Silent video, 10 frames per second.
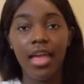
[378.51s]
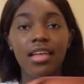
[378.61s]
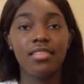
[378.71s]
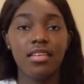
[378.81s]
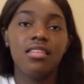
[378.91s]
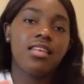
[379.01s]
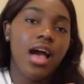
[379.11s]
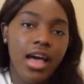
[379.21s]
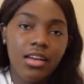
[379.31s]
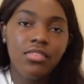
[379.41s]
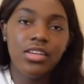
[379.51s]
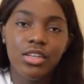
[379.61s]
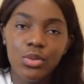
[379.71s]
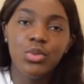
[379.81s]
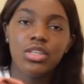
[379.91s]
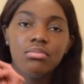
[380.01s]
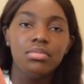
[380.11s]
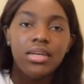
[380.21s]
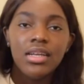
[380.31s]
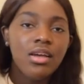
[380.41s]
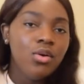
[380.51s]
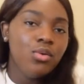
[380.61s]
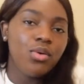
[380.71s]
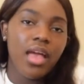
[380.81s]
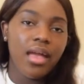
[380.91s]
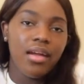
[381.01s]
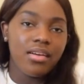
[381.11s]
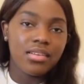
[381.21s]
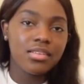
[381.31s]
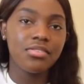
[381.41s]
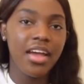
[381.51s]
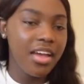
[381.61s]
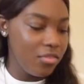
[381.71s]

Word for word: It's, it's kind of an illusion, but who cares, right?